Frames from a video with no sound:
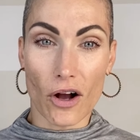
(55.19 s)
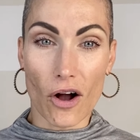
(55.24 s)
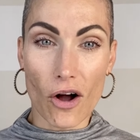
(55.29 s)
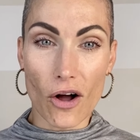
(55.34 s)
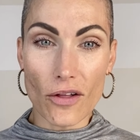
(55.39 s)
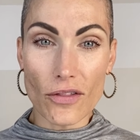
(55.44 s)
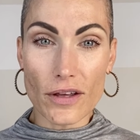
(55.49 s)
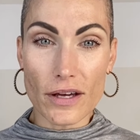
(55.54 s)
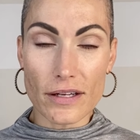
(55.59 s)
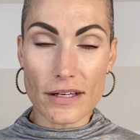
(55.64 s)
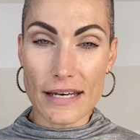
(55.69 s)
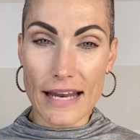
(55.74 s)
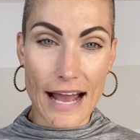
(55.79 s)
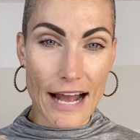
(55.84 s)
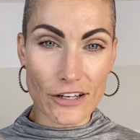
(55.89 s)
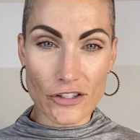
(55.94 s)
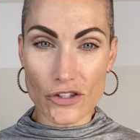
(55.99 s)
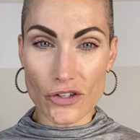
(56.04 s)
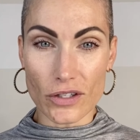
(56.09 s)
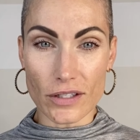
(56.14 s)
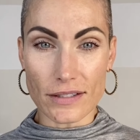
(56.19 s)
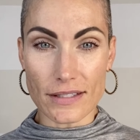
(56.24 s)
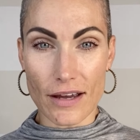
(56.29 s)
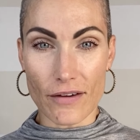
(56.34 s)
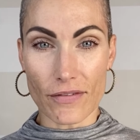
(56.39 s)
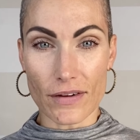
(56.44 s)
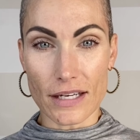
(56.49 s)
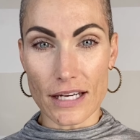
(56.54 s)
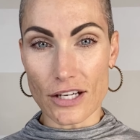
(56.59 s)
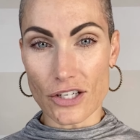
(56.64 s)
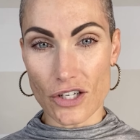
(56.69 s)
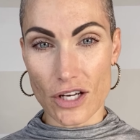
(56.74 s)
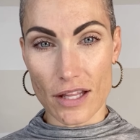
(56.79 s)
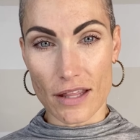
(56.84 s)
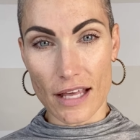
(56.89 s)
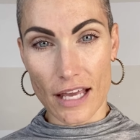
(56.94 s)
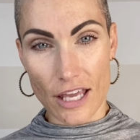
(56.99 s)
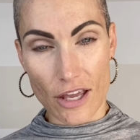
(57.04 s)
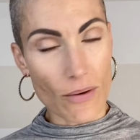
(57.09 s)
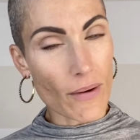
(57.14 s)
all the natural definition
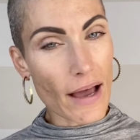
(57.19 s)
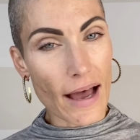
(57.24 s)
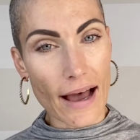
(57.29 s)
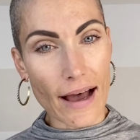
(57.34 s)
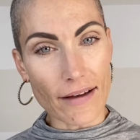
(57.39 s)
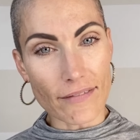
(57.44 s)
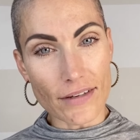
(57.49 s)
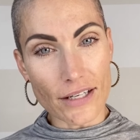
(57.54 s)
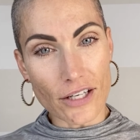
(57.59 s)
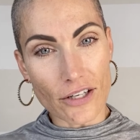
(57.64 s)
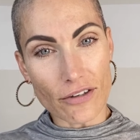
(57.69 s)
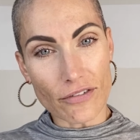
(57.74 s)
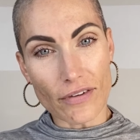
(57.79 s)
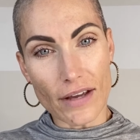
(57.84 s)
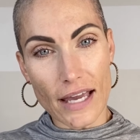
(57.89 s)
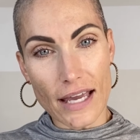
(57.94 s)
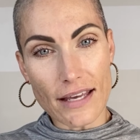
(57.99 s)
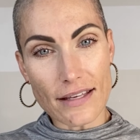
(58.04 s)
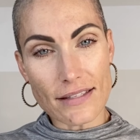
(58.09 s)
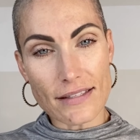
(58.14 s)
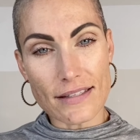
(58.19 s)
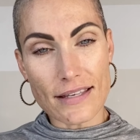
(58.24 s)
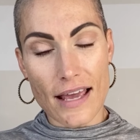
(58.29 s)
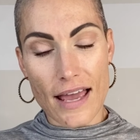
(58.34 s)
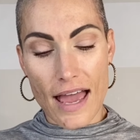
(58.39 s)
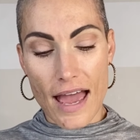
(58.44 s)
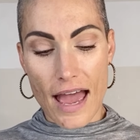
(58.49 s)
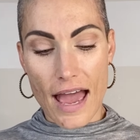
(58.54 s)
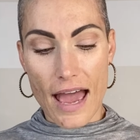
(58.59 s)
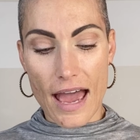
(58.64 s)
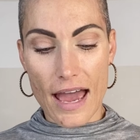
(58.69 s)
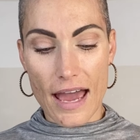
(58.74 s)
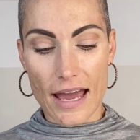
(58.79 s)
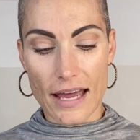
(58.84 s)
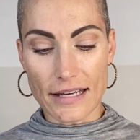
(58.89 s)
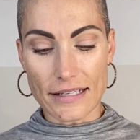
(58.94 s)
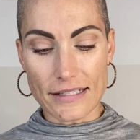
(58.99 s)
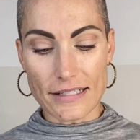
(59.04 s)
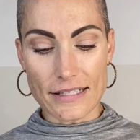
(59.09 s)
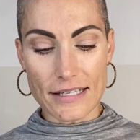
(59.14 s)
that you have in your face.
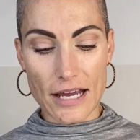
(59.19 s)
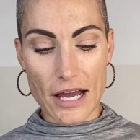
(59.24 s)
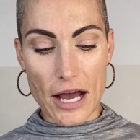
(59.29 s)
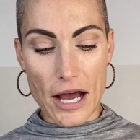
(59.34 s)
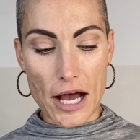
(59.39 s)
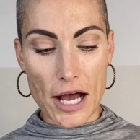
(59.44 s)
And